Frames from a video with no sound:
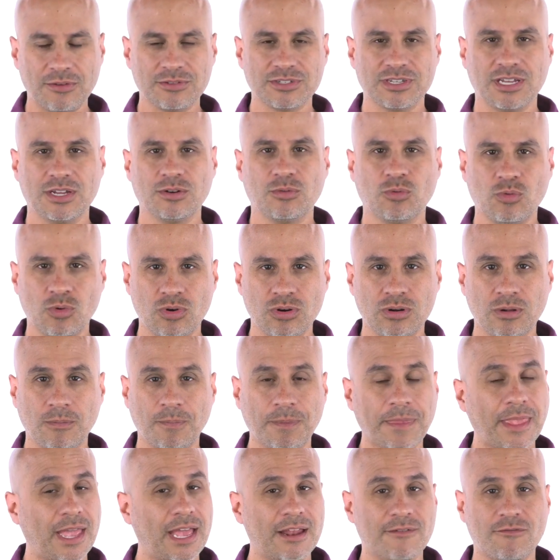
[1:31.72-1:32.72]
outside
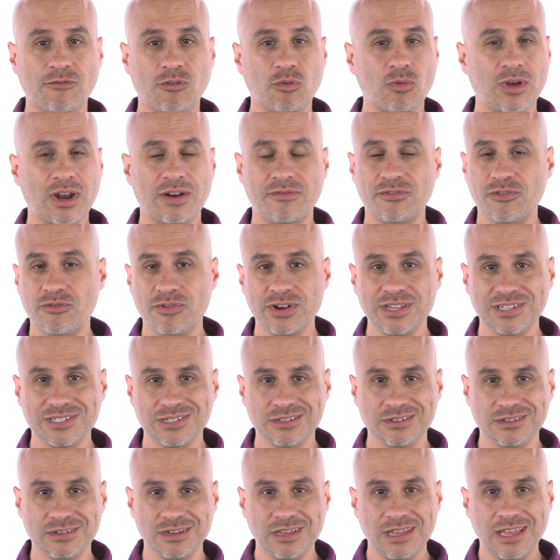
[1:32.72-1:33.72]
world. And for whatever
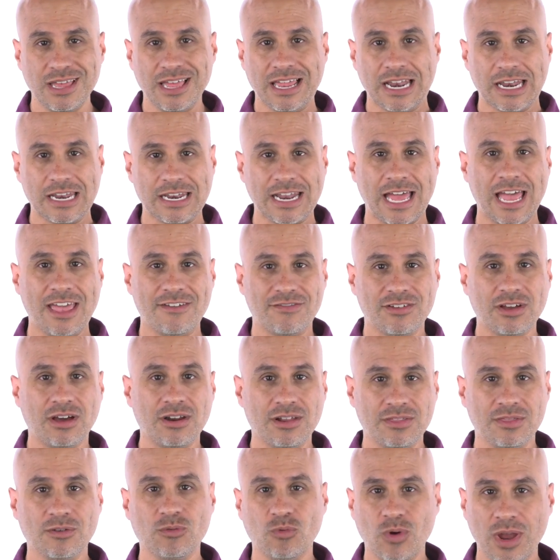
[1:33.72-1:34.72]
reason, life
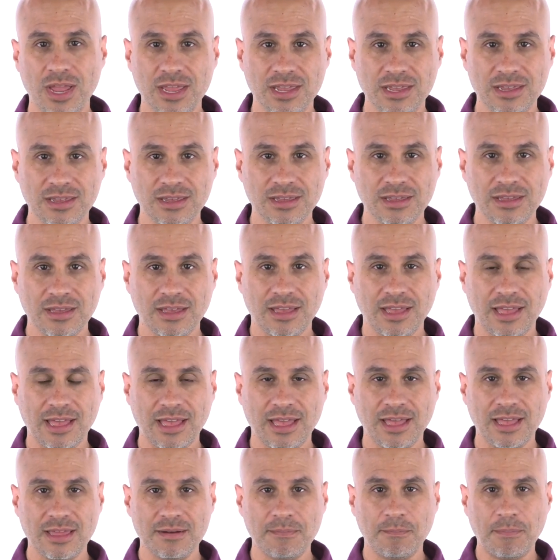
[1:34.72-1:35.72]
got in the way
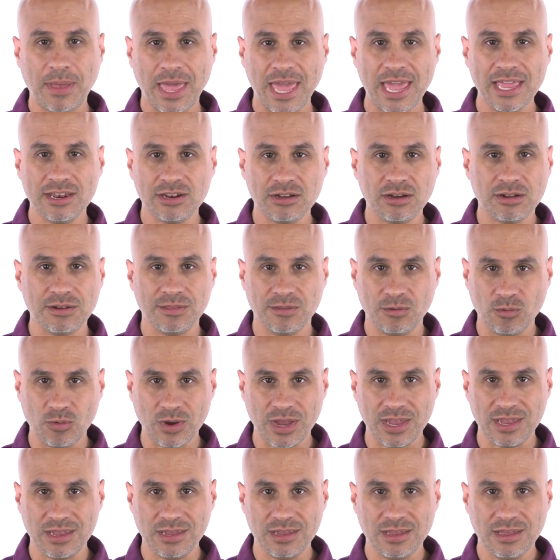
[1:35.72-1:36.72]
and pain got in the
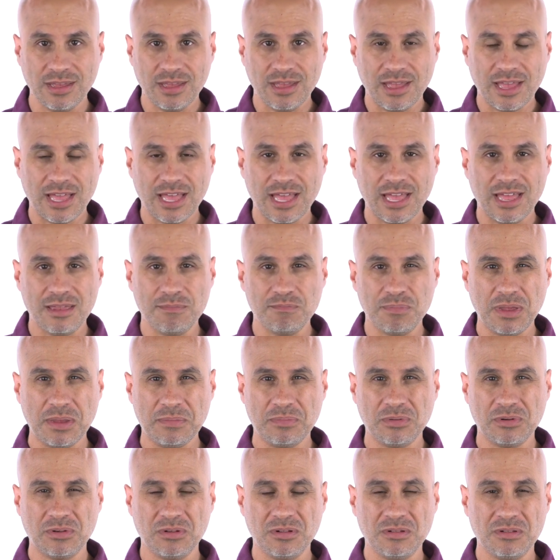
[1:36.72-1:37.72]
way. And
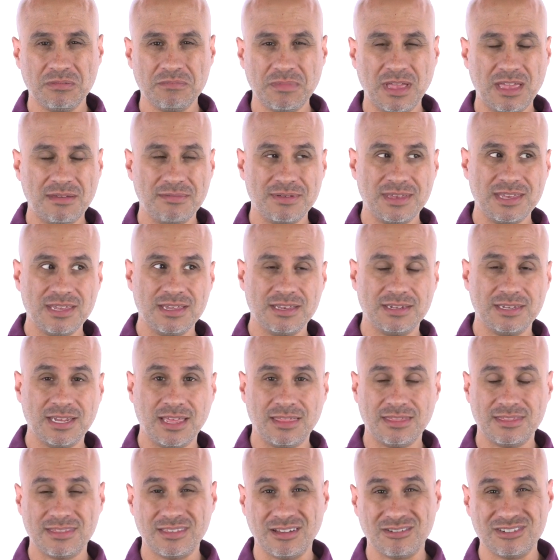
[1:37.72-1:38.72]
people maybe
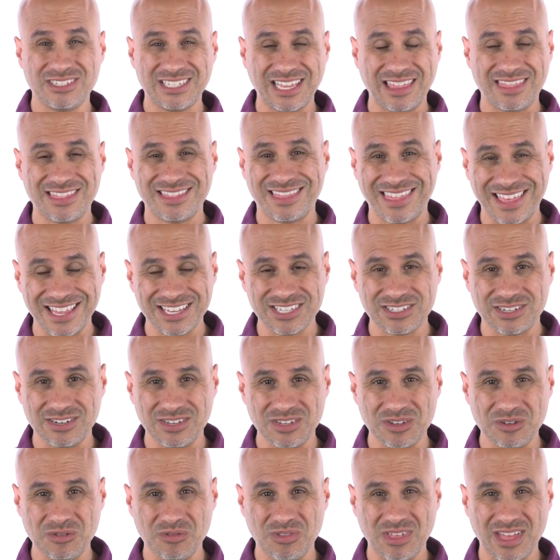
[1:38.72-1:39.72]
did or said things to
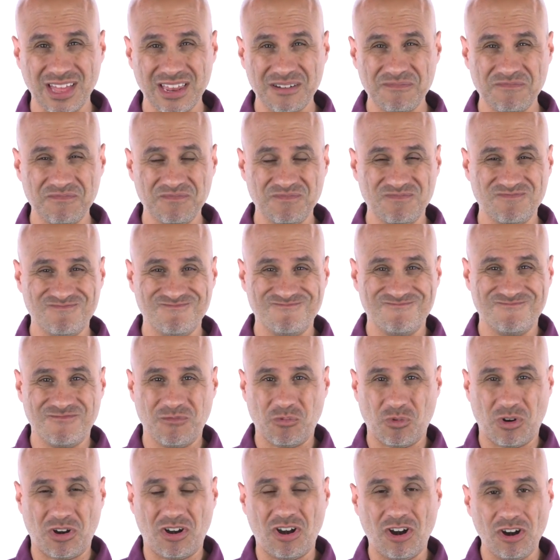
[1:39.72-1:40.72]
you that
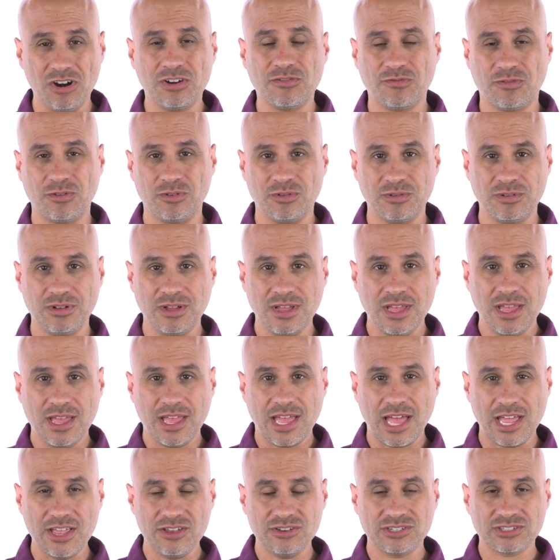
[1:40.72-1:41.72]
were hurtful
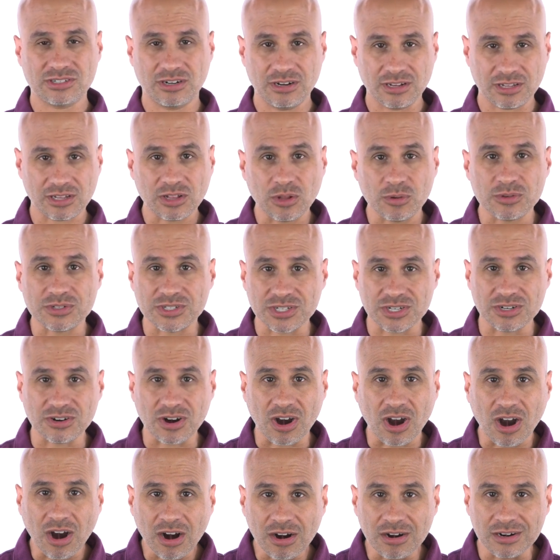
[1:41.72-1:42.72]
and you started closing your
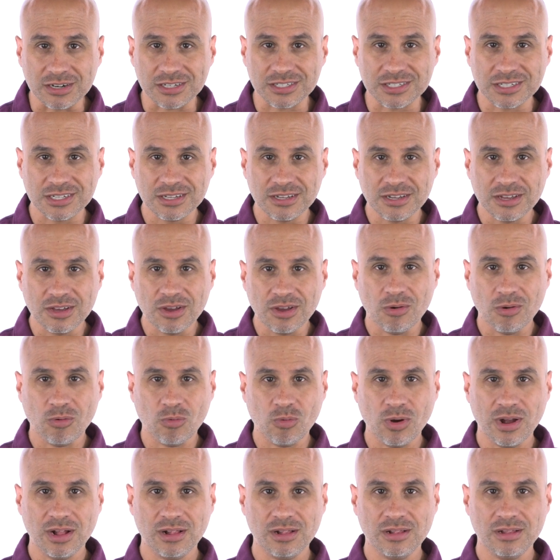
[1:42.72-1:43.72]
heart.
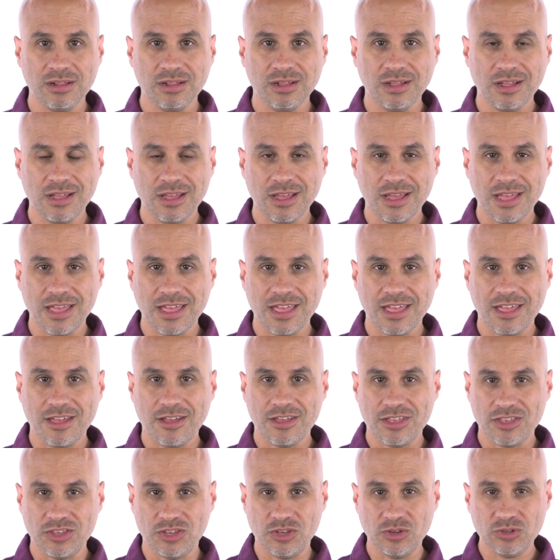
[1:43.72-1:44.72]
Well,
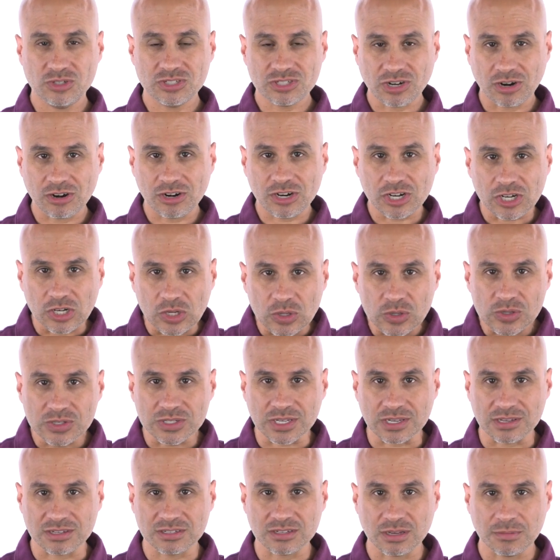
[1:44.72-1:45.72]
you start
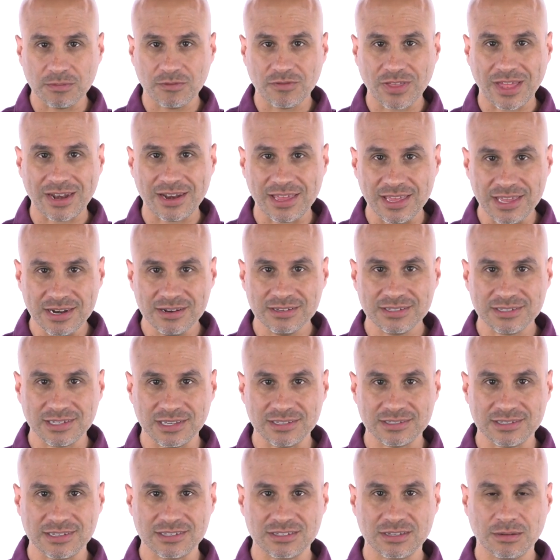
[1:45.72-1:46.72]
losing some of that
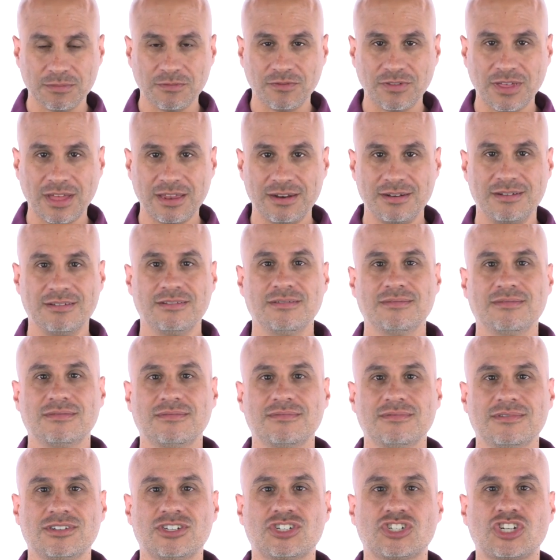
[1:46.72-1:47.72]
innocence and some of
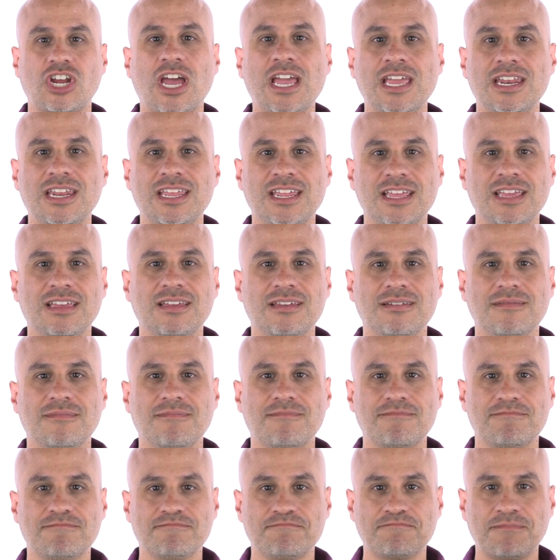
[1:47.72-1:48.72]
that shiny
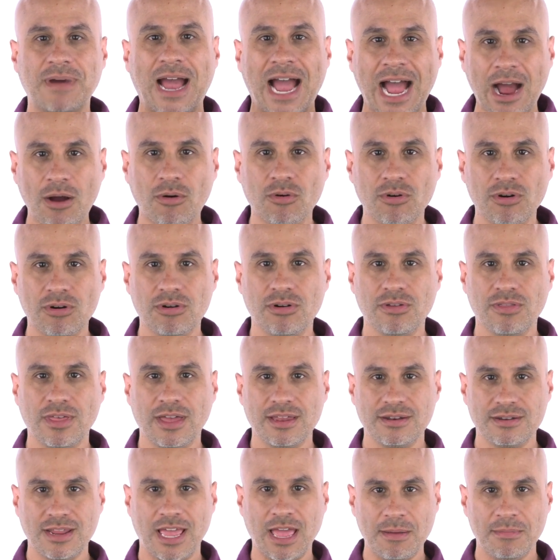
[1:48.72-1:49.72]
power
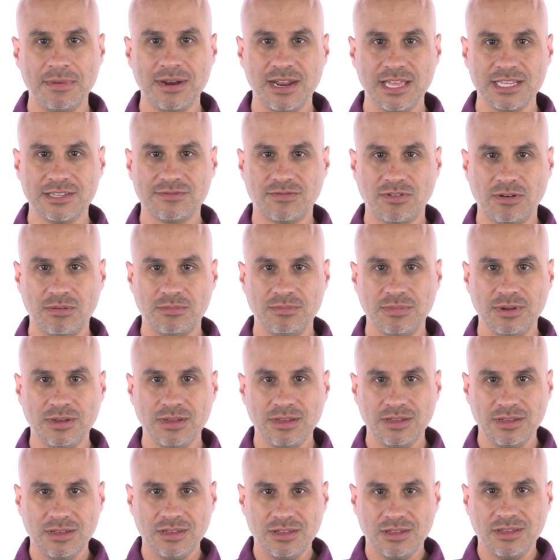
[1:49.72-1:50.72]
that emanates from
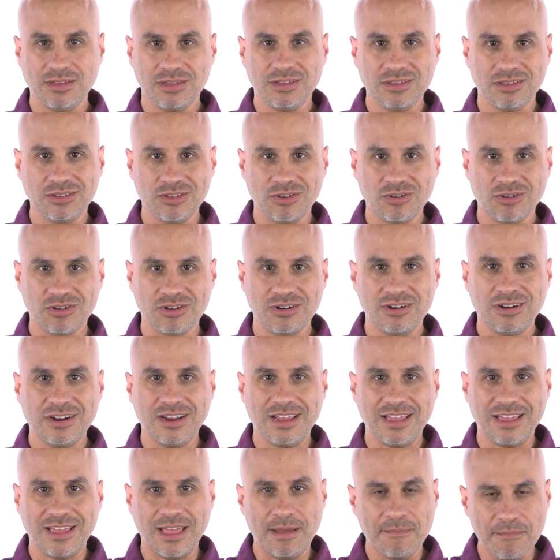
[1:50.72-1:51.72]

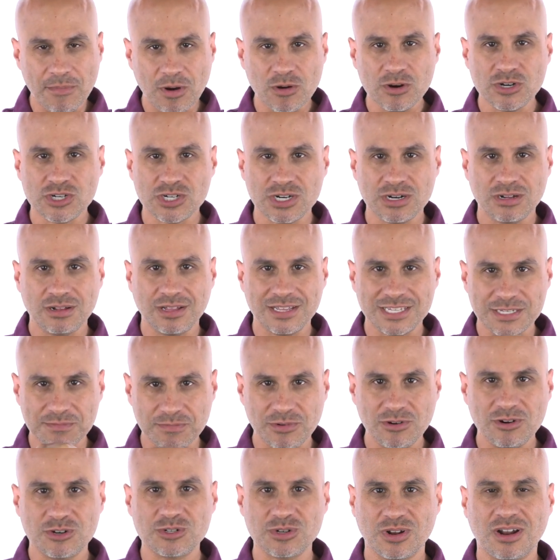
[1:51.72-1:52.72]
your emotional and
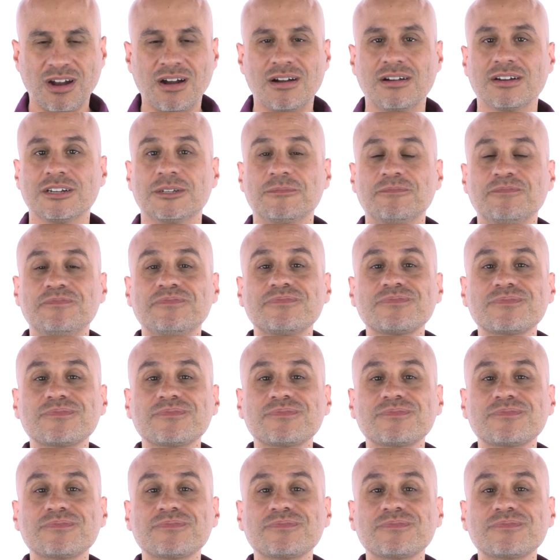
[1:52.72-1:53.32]
spiritual heart.